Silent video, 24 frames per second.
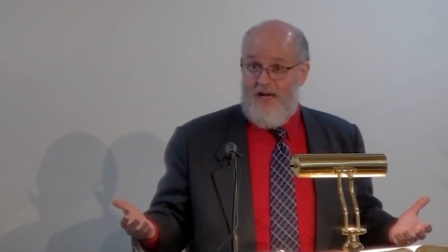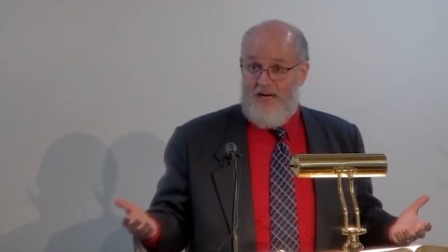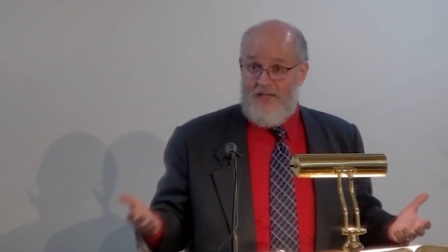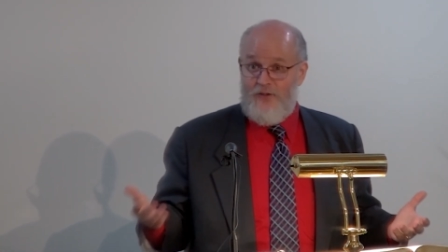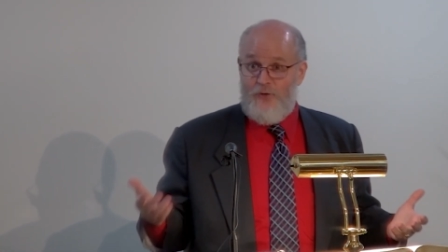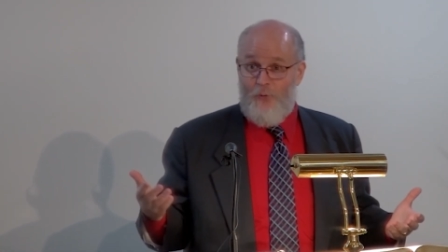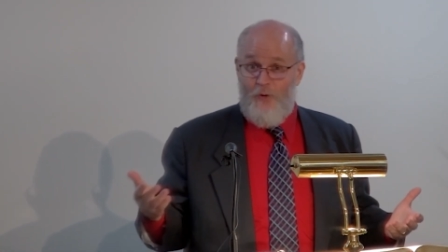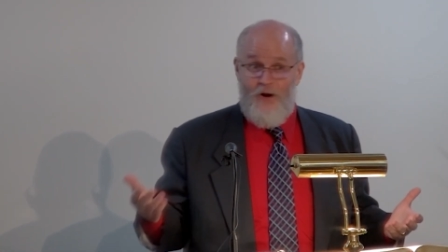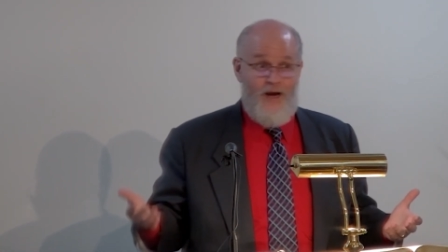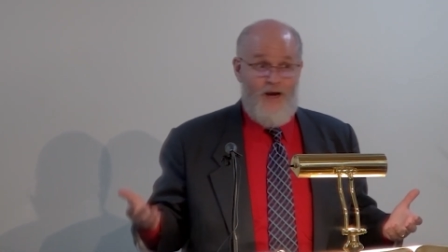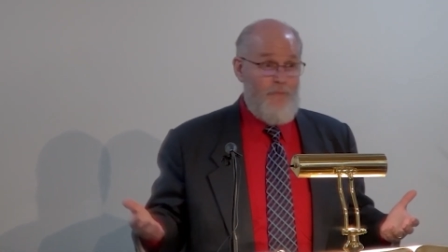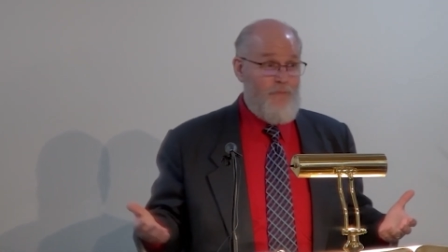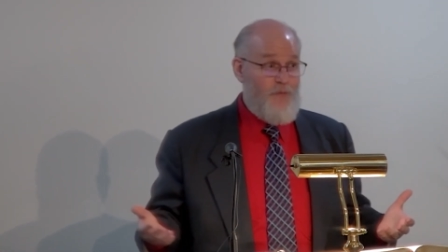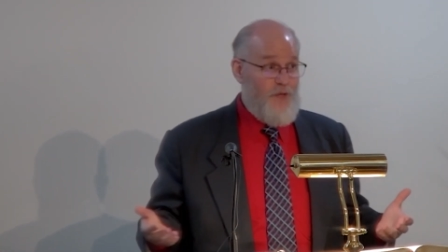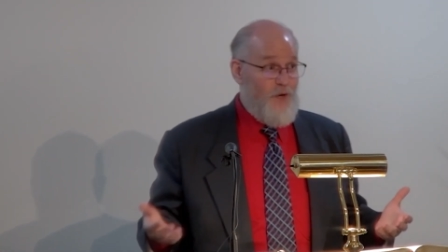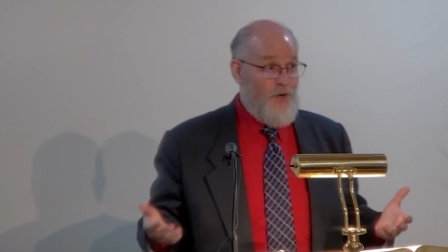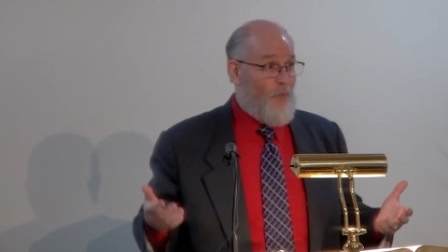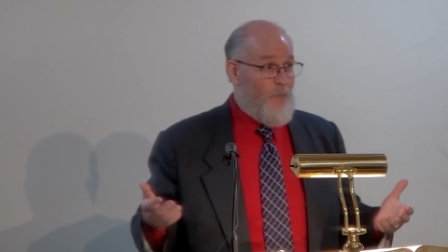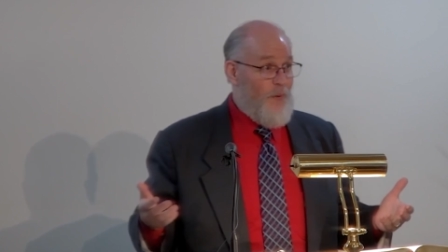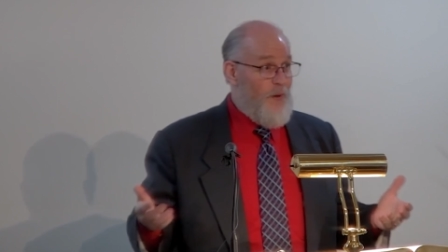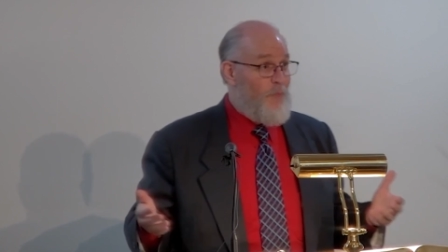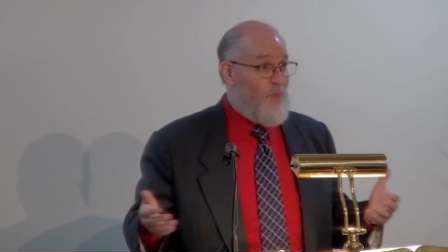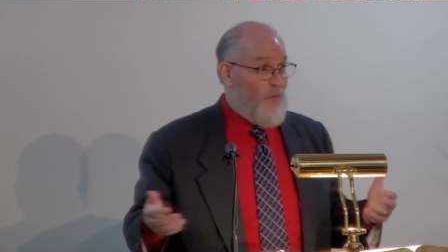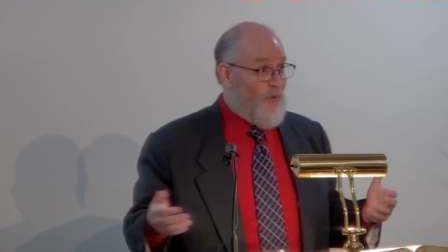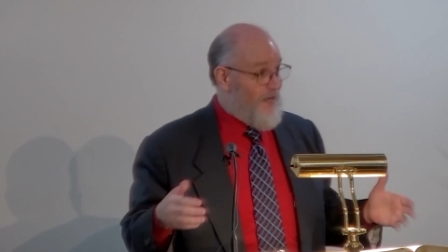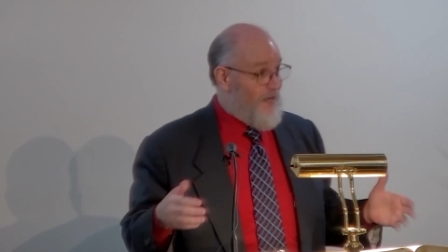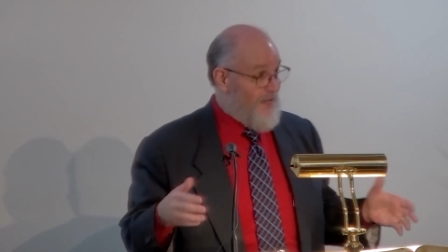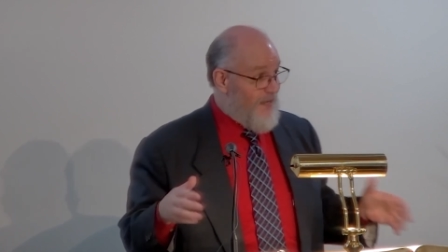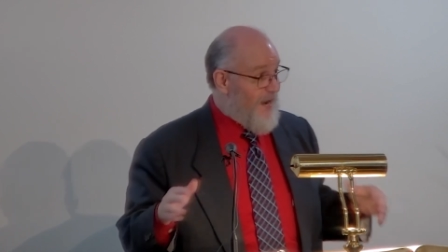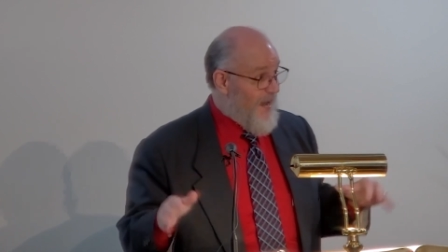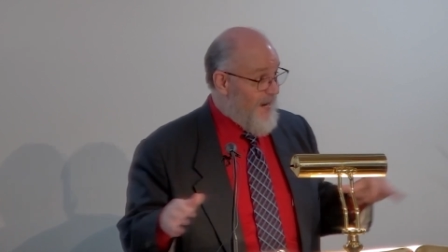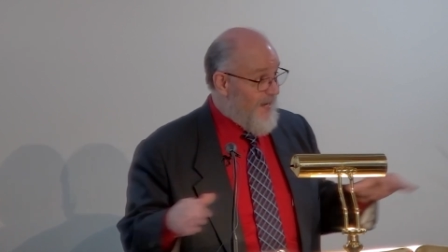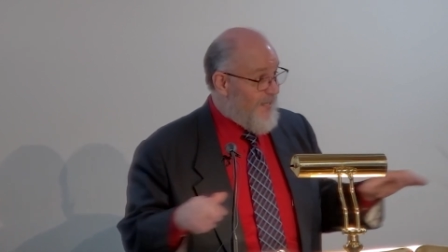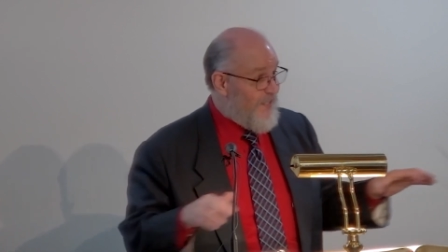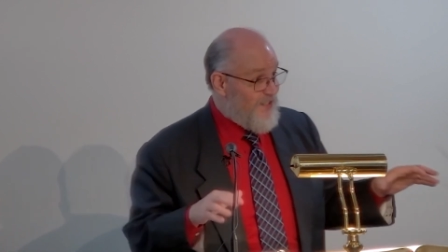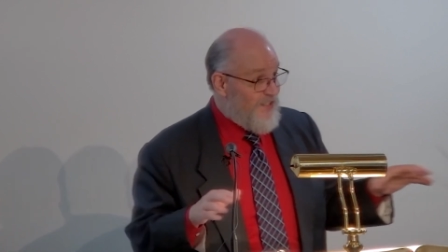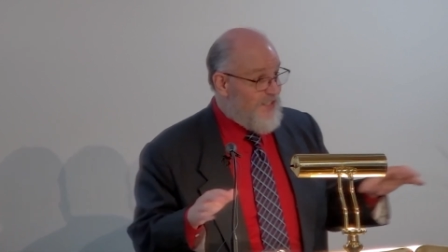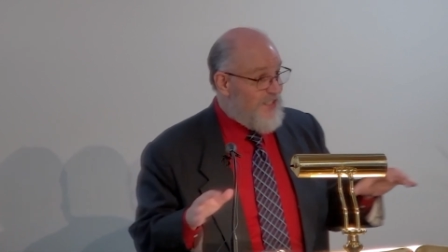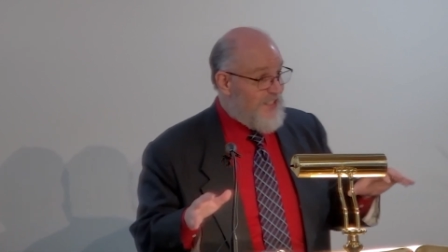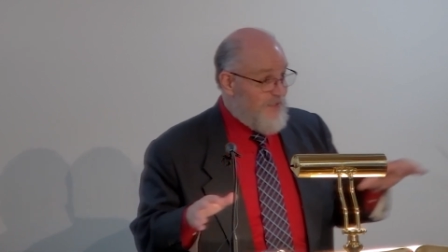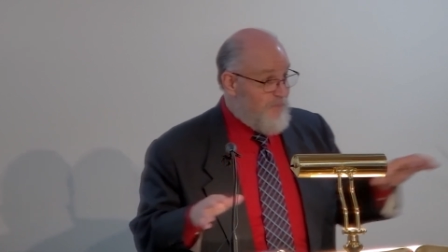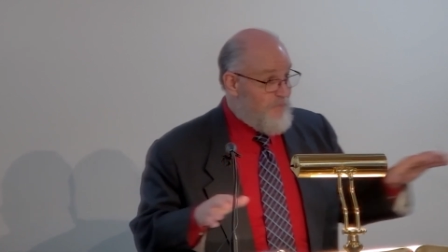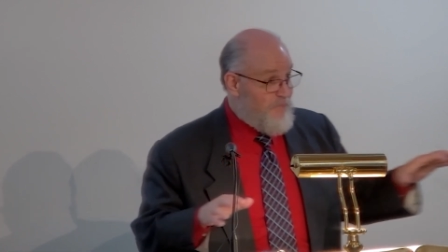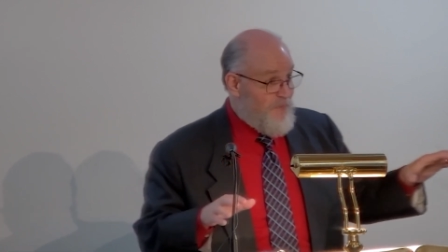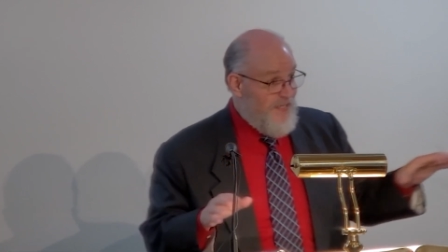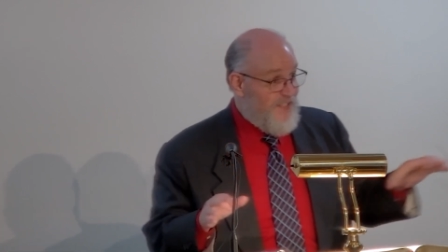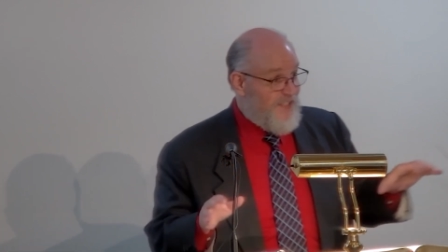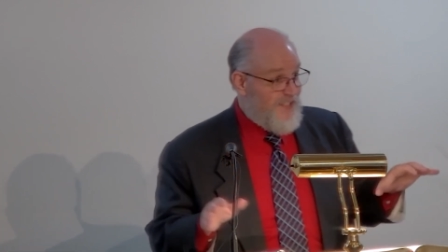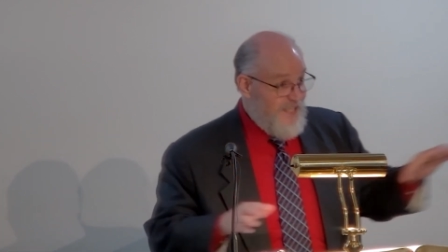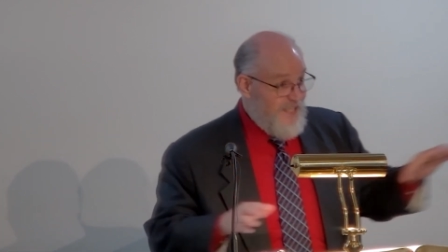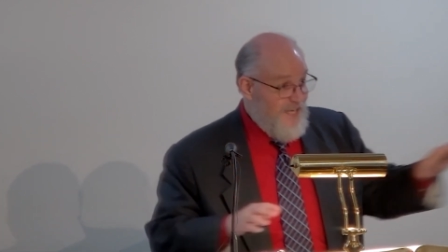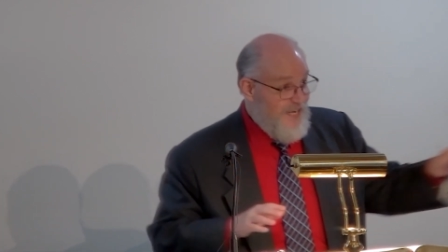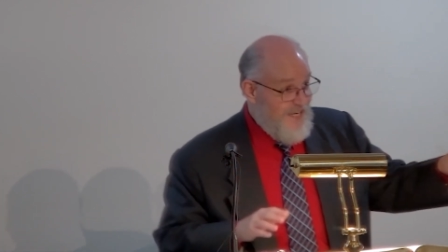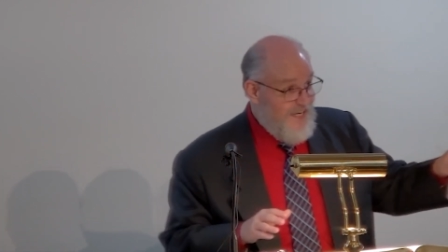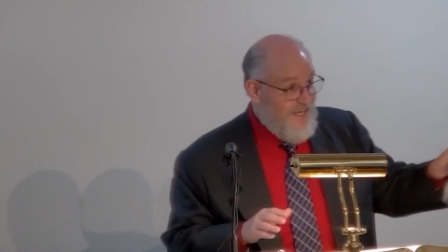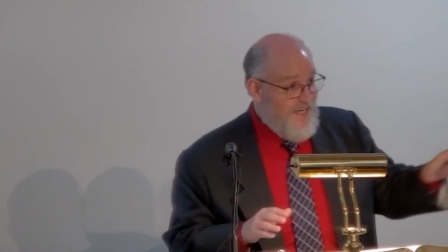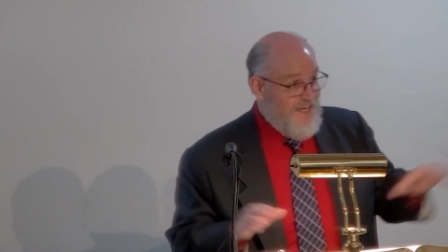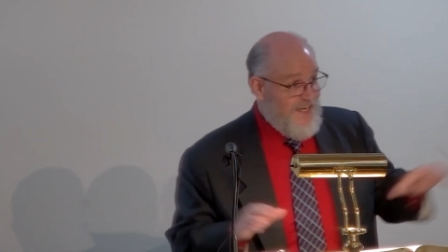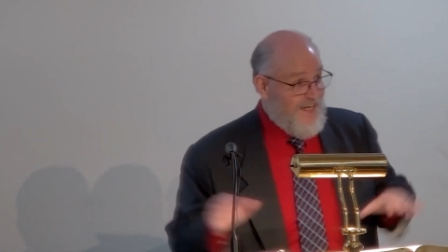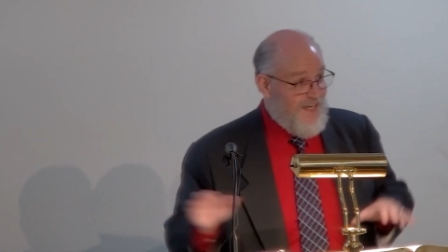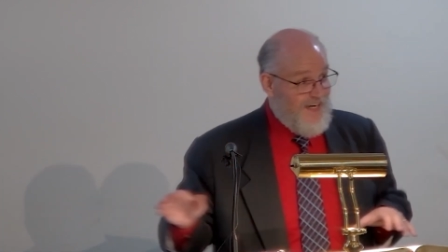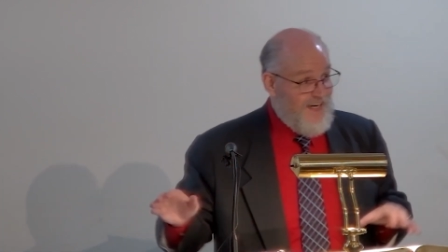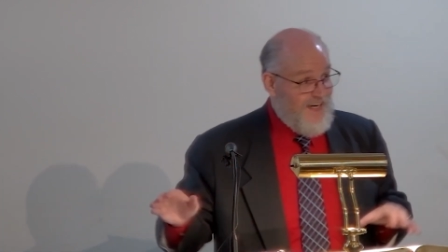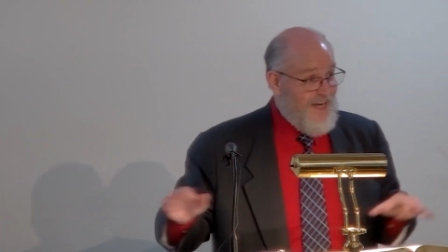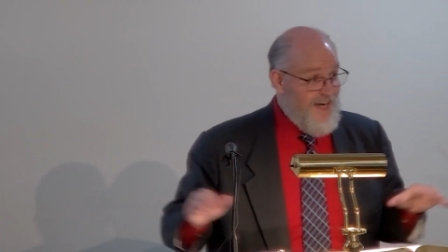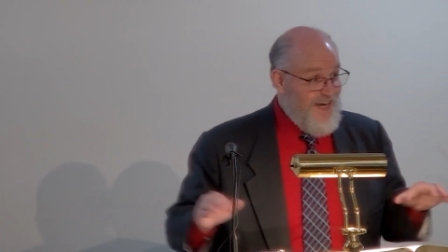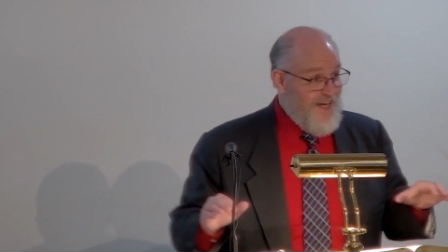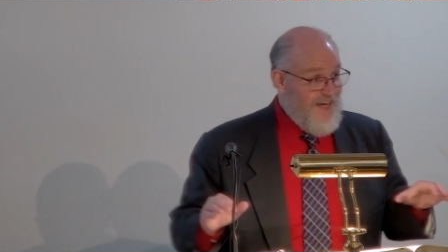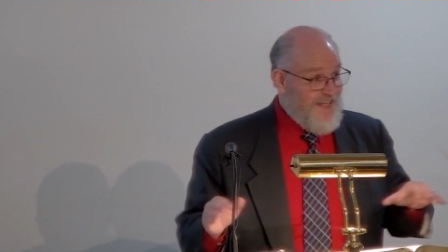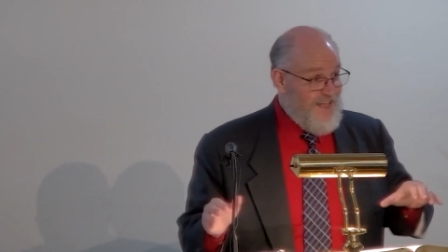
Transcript: That's why you know people can kind of be sneaky and